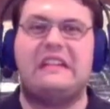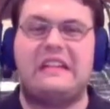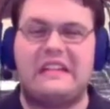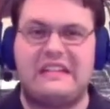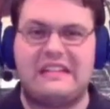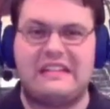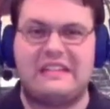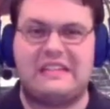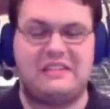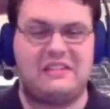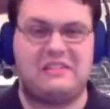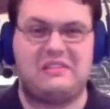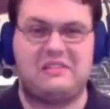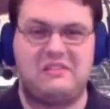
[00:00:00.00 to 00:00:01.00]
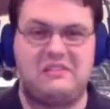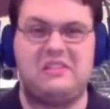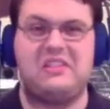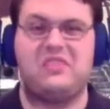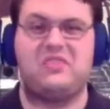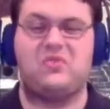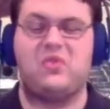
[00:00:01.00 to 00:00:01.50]
it's just
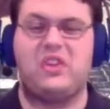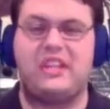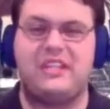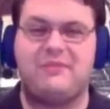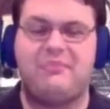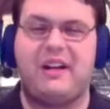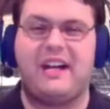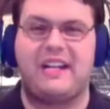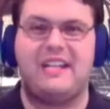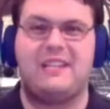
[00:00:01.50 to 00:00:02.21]
destroying his body.